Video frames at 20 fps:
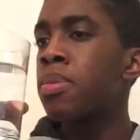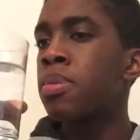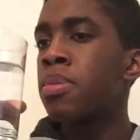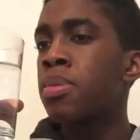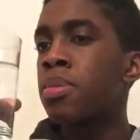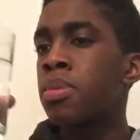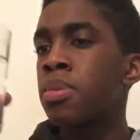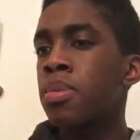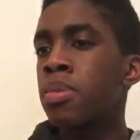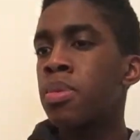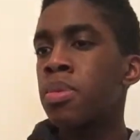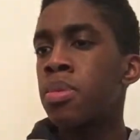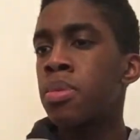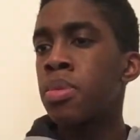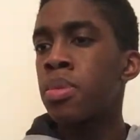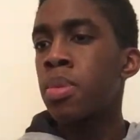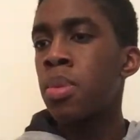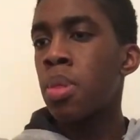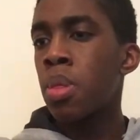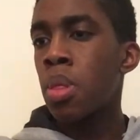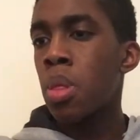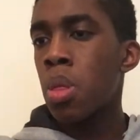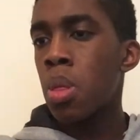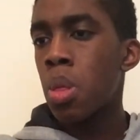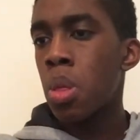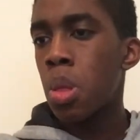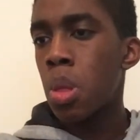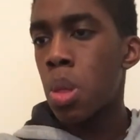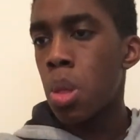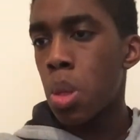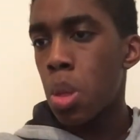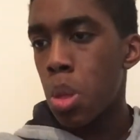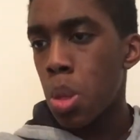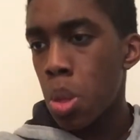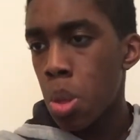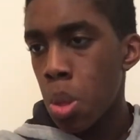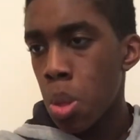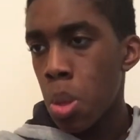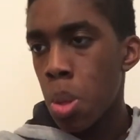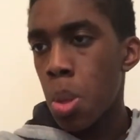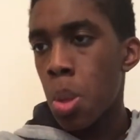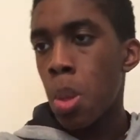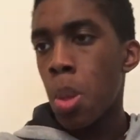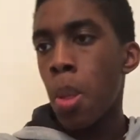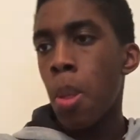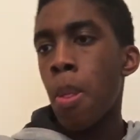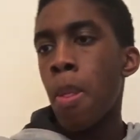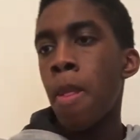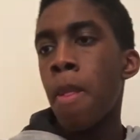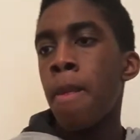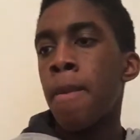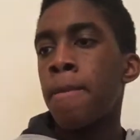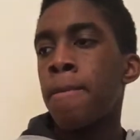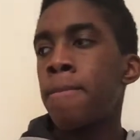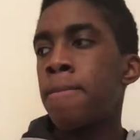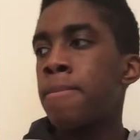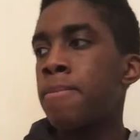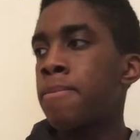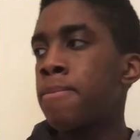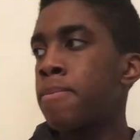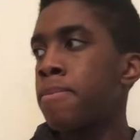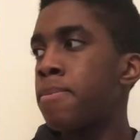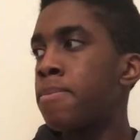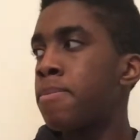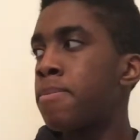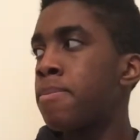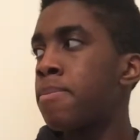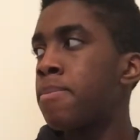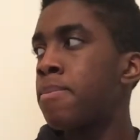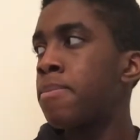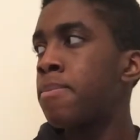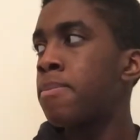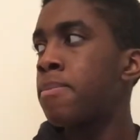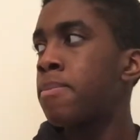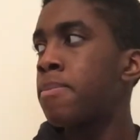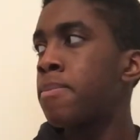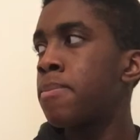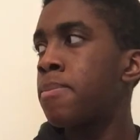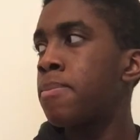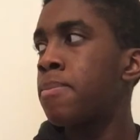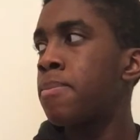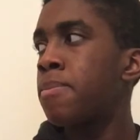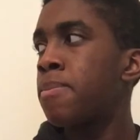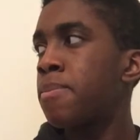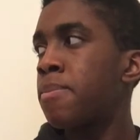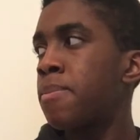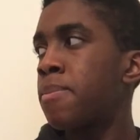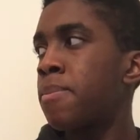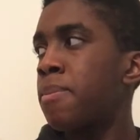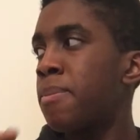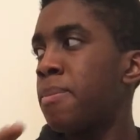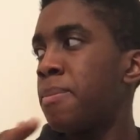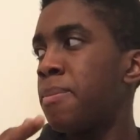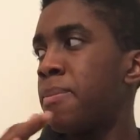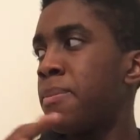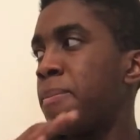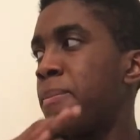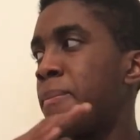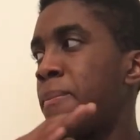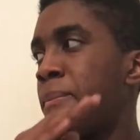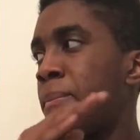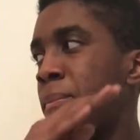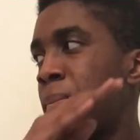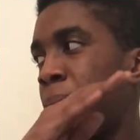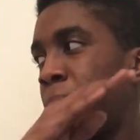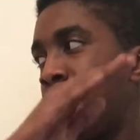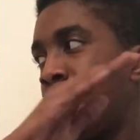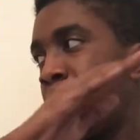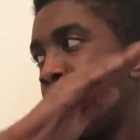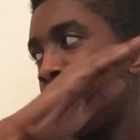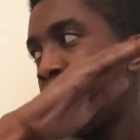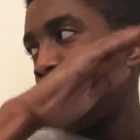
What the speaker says: No one is speaking in this clip.